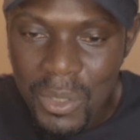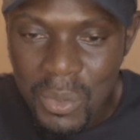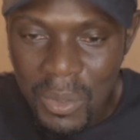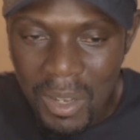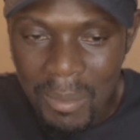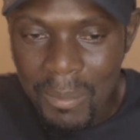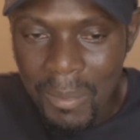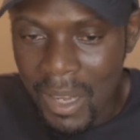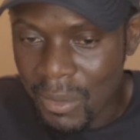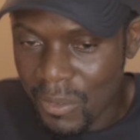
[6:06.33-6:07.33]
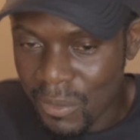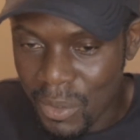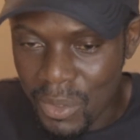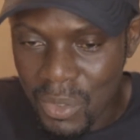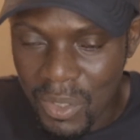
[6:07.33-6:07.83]
who come out of
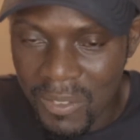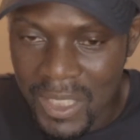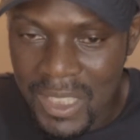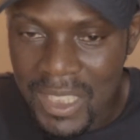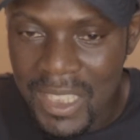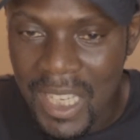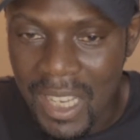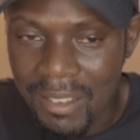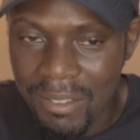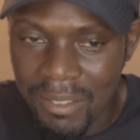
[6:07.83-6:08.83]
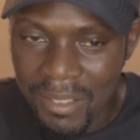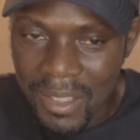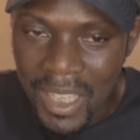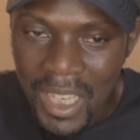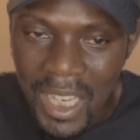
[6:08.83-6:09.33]
those universities have
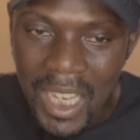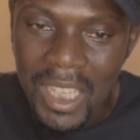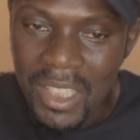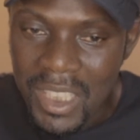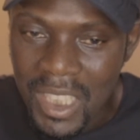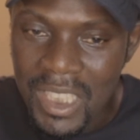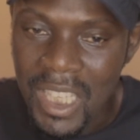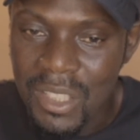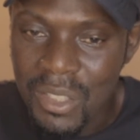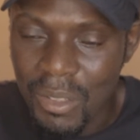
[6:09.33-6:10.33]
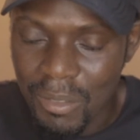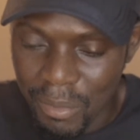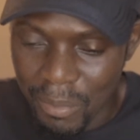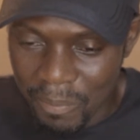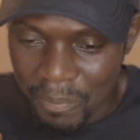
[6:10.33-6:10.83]
a greater chance of
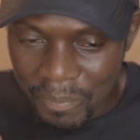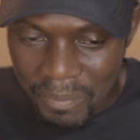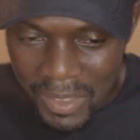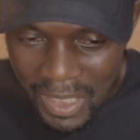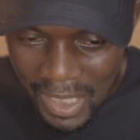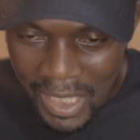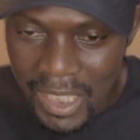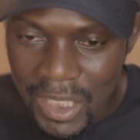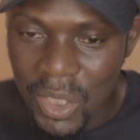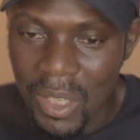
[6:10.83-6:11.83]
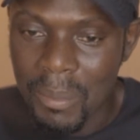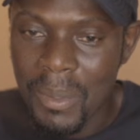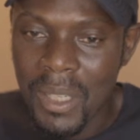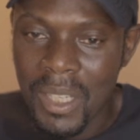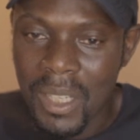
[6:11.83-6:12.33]
getting a job,
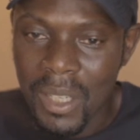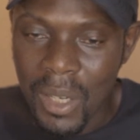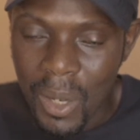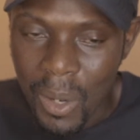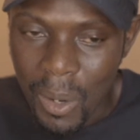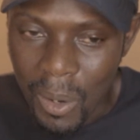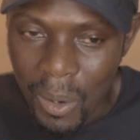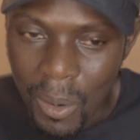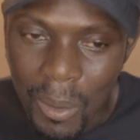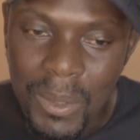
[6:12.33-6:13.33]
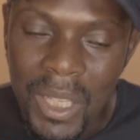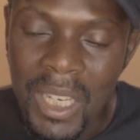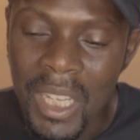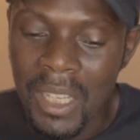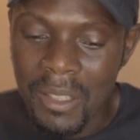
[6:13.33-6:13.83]

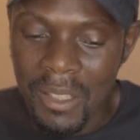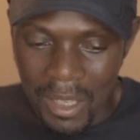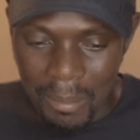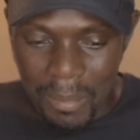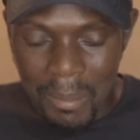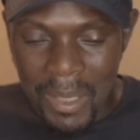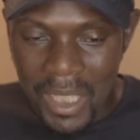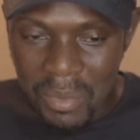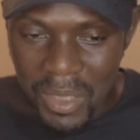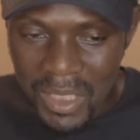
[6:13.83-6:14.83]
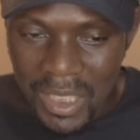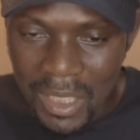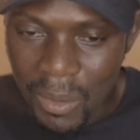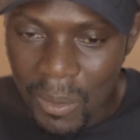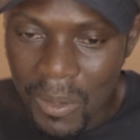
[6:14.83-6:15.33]
obtaining a permanent resident
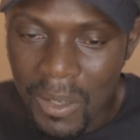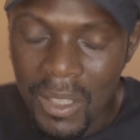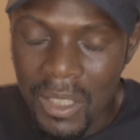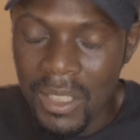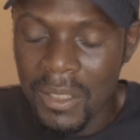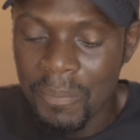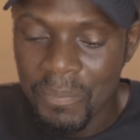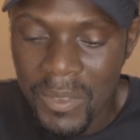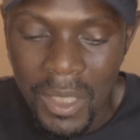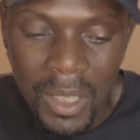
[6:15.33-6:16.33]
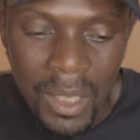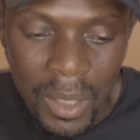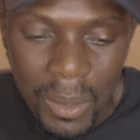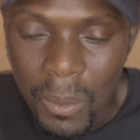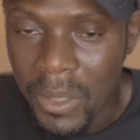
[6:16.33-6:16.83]
or a
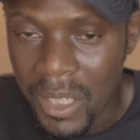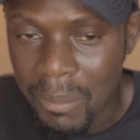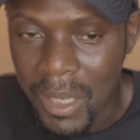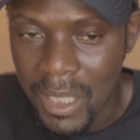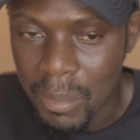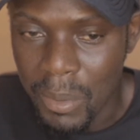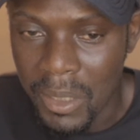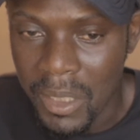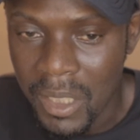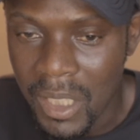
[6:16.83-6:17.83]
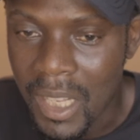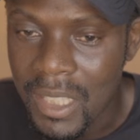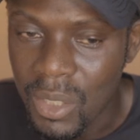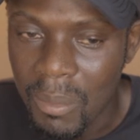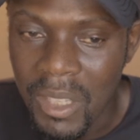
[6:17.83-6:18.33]
Korean passport. That's
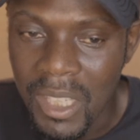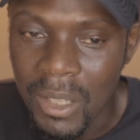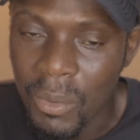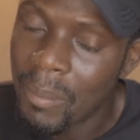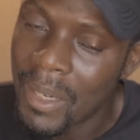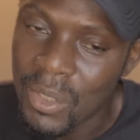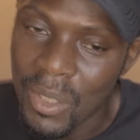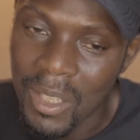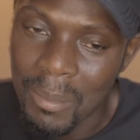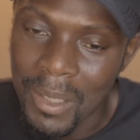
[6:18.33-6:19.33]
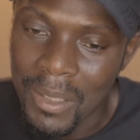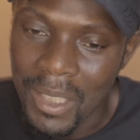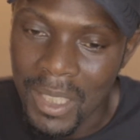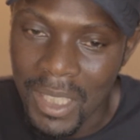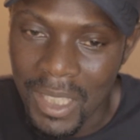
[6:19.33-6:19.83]
something that we might talk about
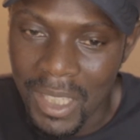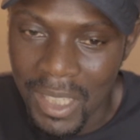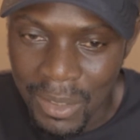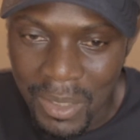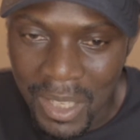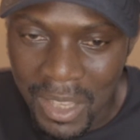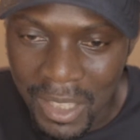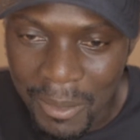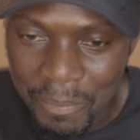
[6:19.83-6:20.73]
another day.